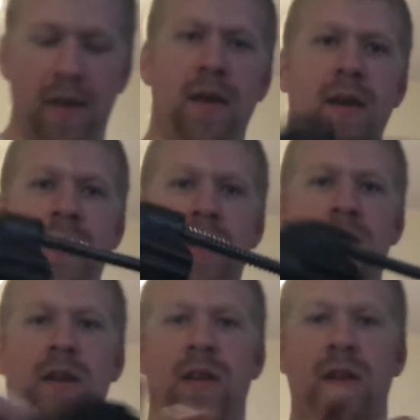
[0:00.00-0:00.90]
And
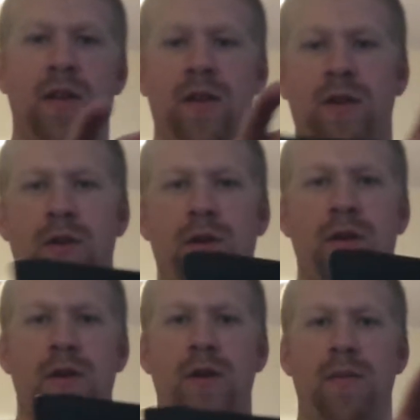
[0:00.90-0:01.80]
then
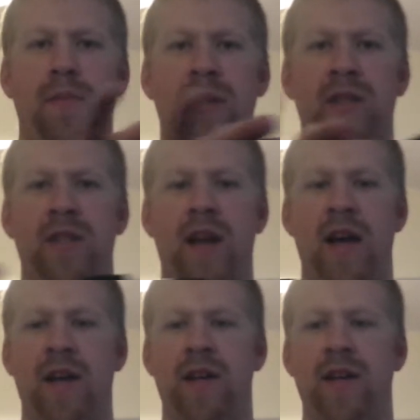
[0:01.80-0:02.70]
your buttstock